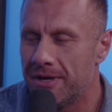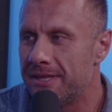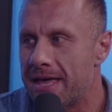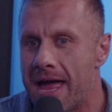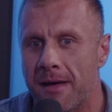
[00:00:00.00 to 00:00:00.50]

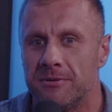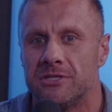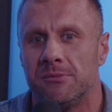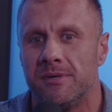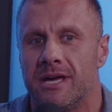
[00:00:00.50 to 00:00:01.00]
And that
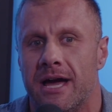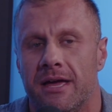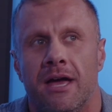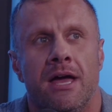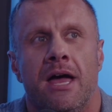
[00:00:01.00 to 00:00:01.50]
happens to me.
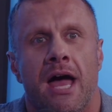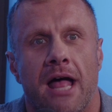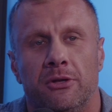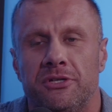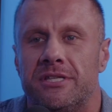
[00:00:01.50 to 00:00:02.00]
I
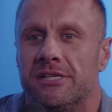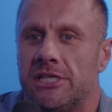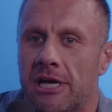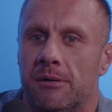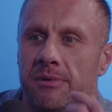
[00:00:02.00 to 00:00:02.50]
looked this
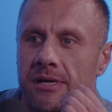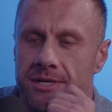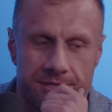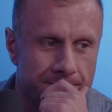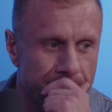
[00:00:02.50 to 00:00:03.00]
up because